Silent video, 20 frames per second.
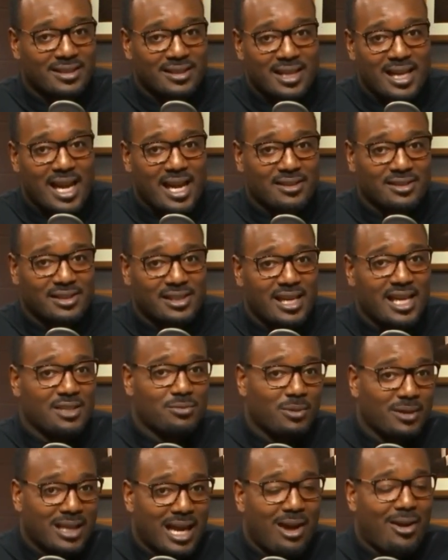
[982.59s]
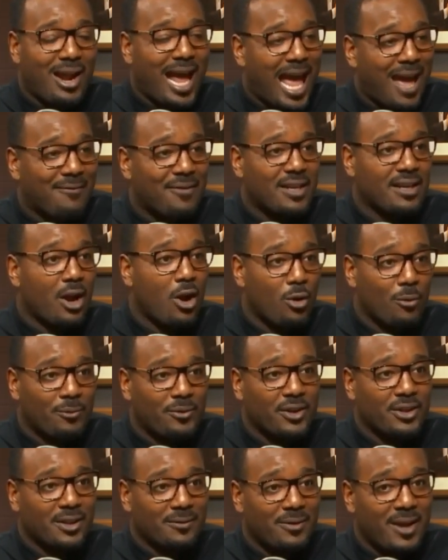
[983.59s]
to the ALCS without having home
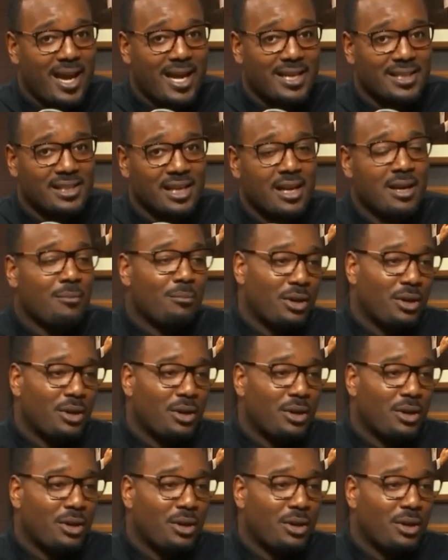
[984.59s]
field advantage,